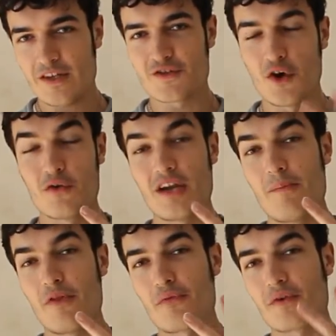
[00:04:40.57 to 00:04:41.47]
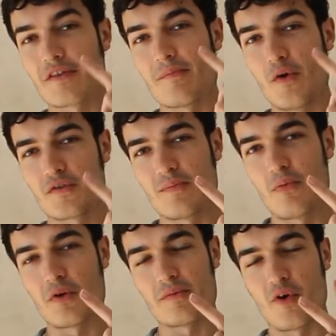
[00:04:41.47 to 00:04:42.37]
So, number three, the most
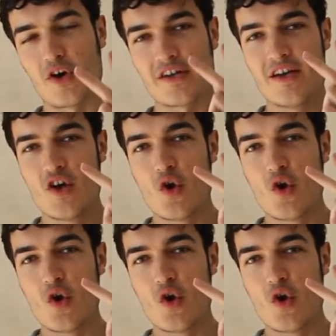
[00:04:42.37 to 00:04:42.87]
important part